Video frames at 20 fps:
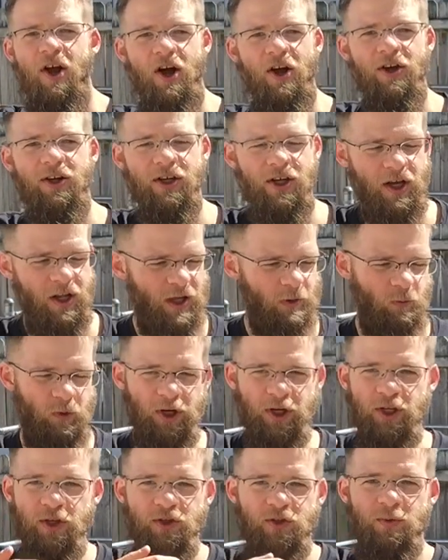We're
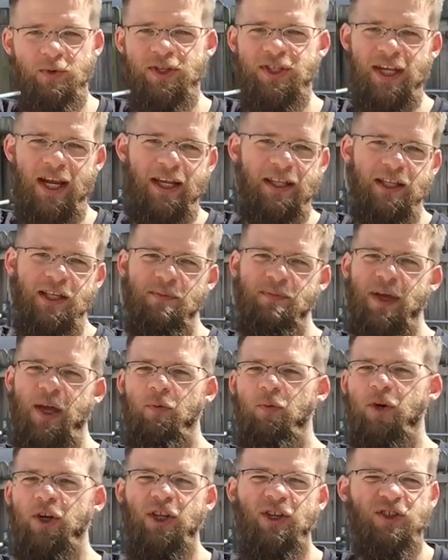going to use a recycling
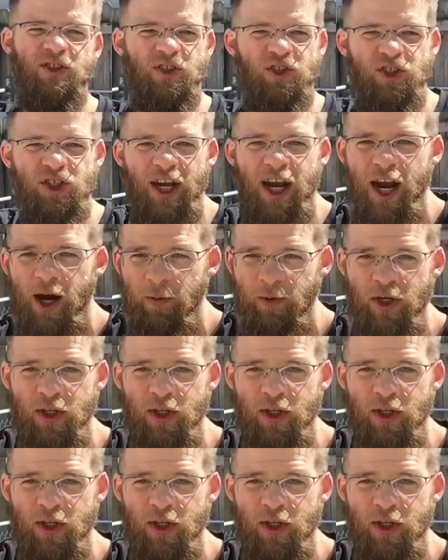bin, we're going to use a chair,